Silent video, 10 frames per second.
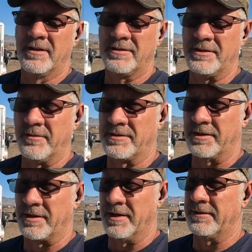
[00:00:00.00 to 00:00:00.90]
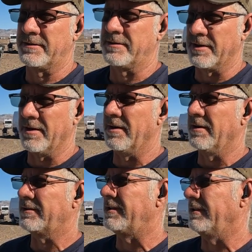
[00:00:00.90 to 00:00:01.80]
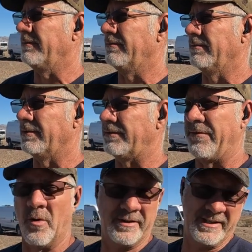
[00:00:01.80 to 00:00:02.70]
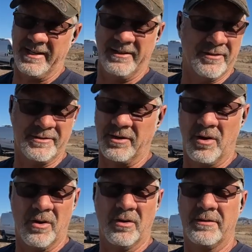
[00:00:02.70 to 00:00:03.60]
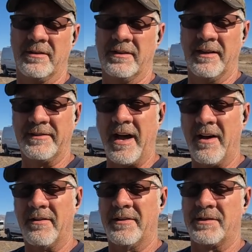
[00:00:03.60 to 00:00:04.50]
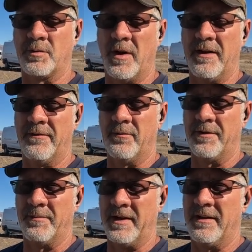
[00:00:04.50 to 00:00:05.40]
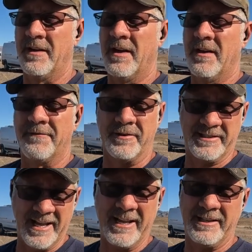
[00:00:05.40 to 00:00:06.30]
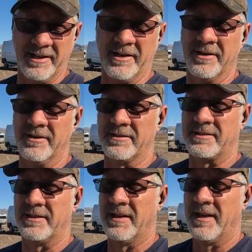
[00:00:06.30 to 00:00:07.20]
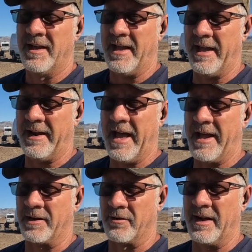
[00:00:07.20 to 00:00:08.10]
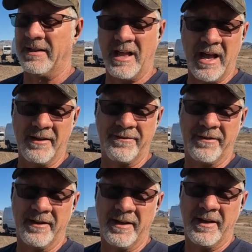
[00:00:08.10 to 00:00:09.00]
She was a good girl. She was 14 years old, lived out this way with me for 10 years and had a great life,